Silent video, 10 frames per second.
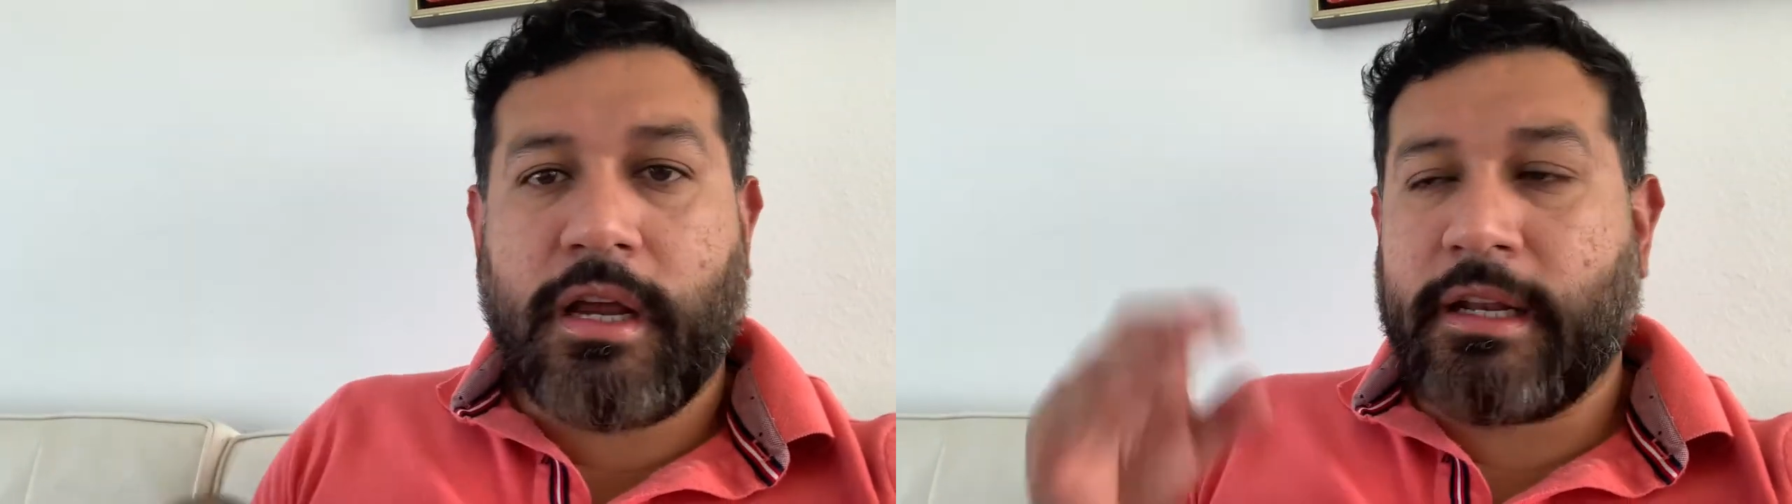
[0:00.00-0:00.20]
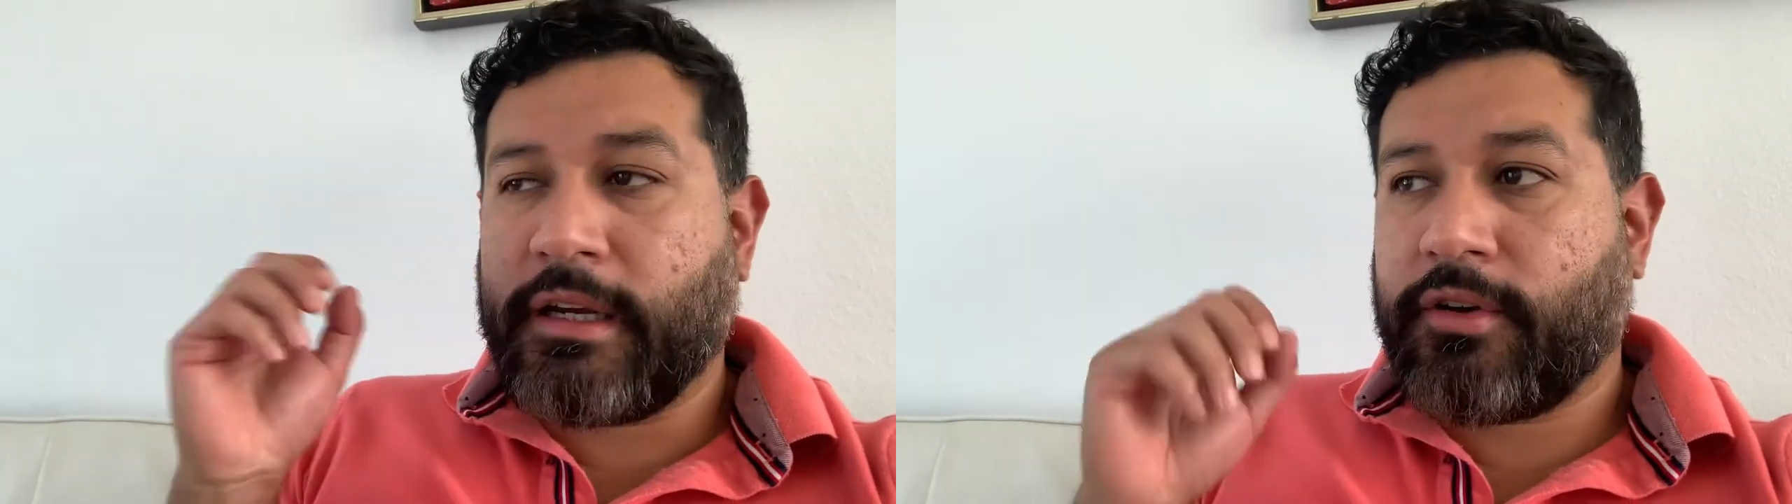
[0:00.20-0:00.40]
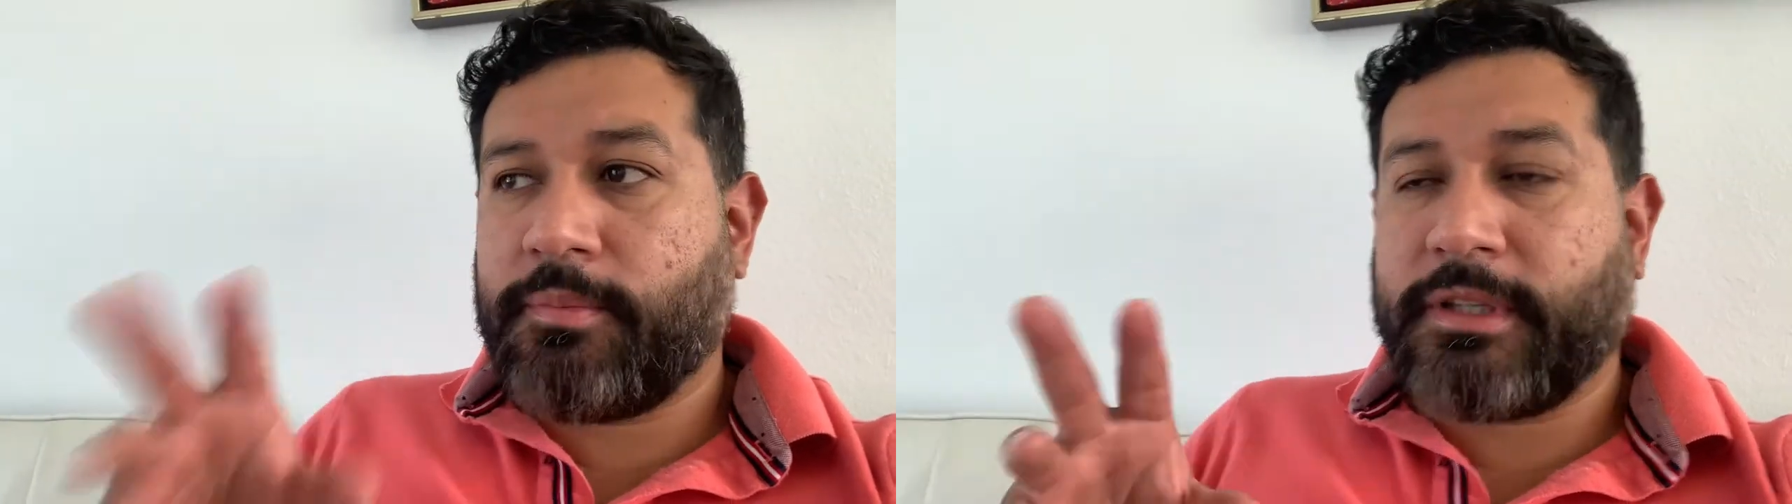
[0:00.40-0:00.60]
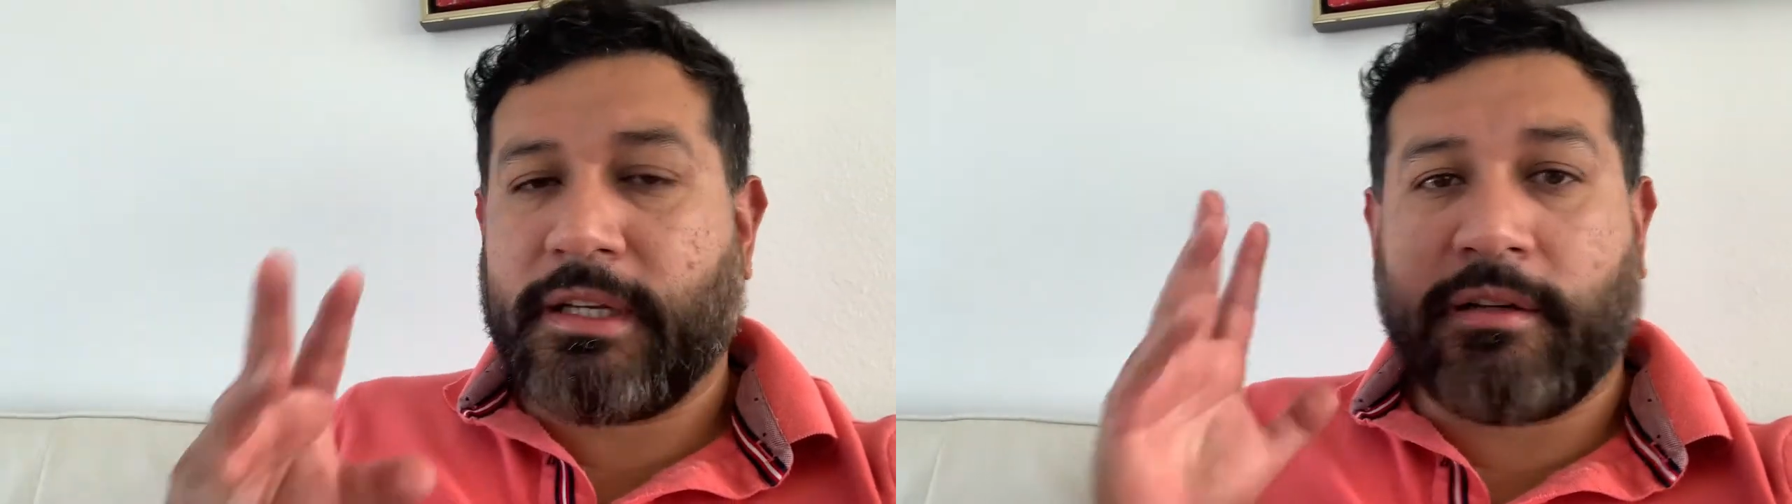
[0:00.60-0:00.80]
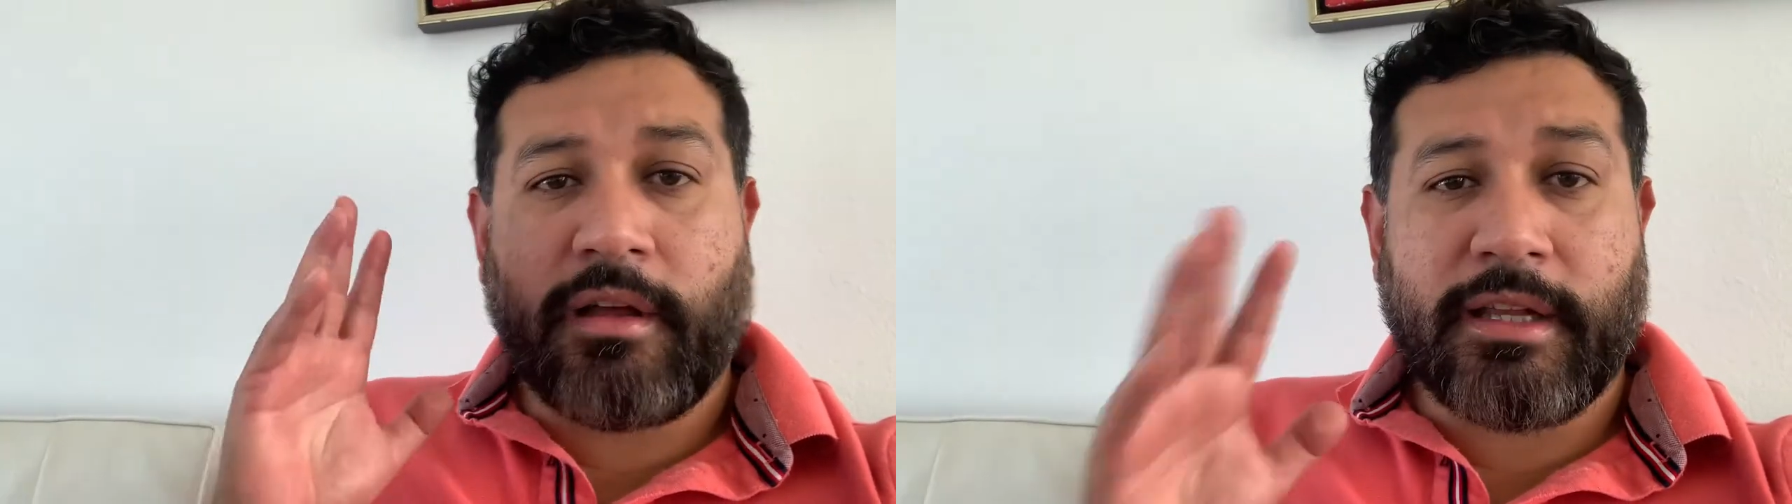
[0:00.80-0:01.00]
and
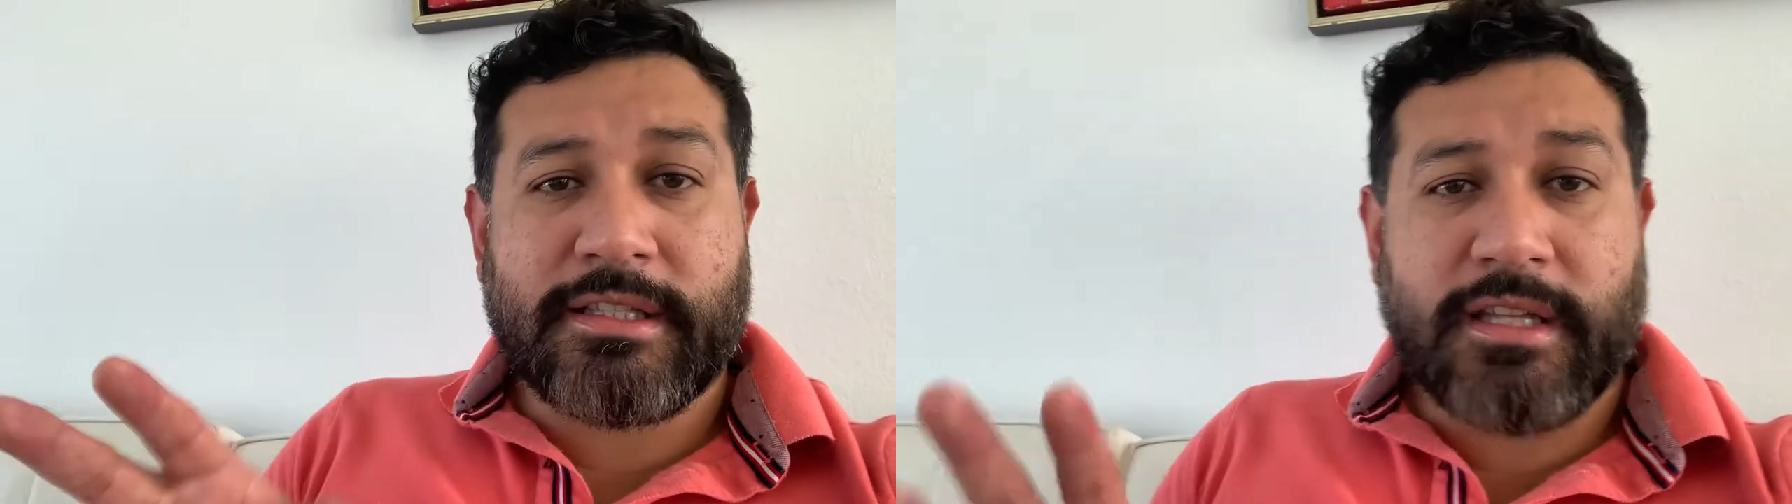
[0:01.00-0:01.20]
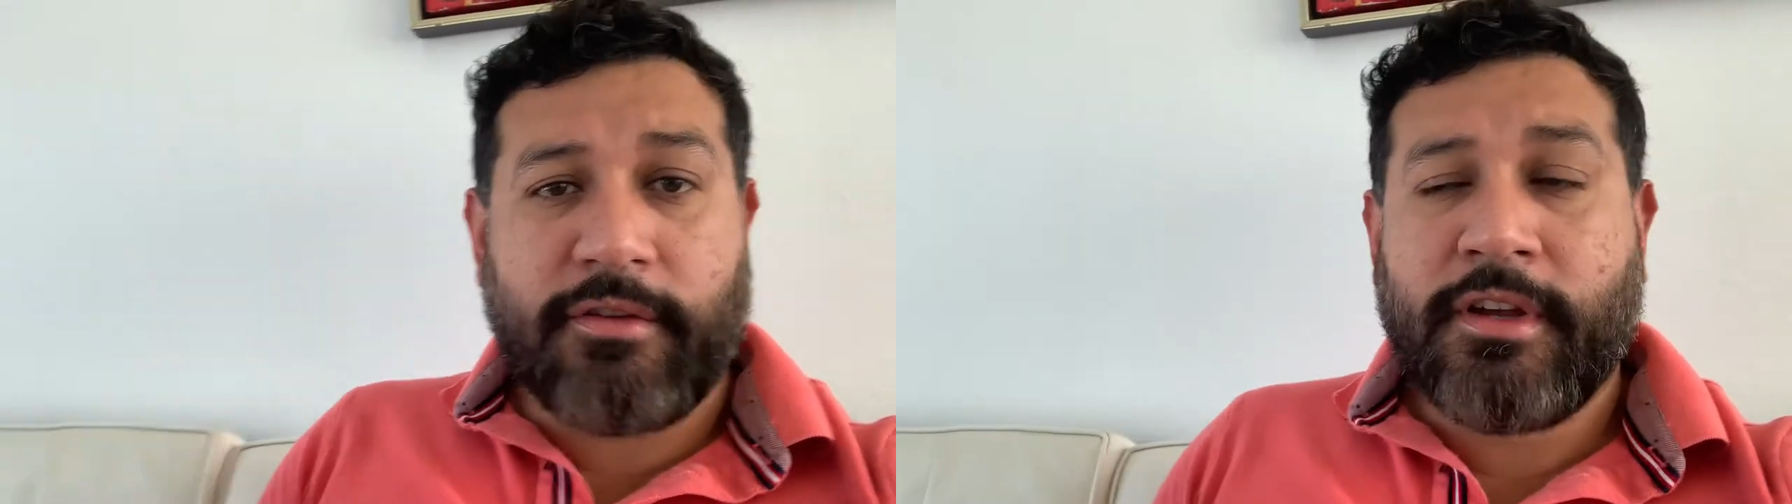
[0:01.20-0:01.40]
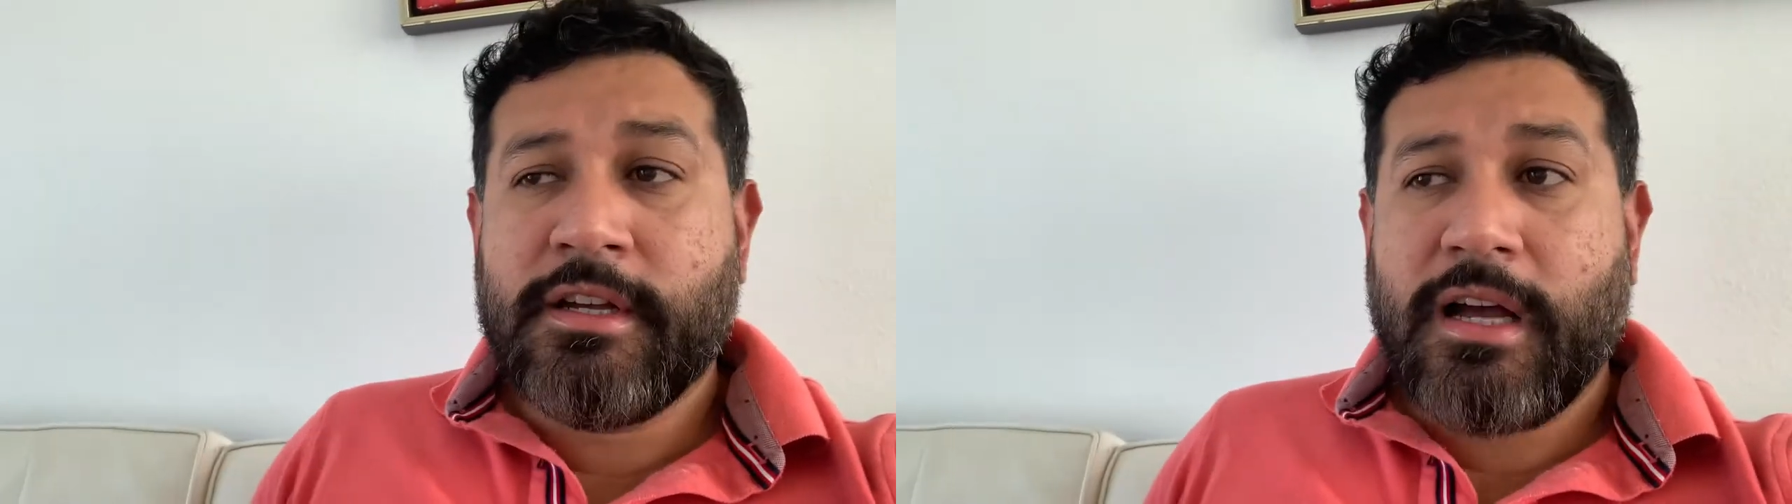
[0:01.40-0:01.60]
encrypted and all that stuff.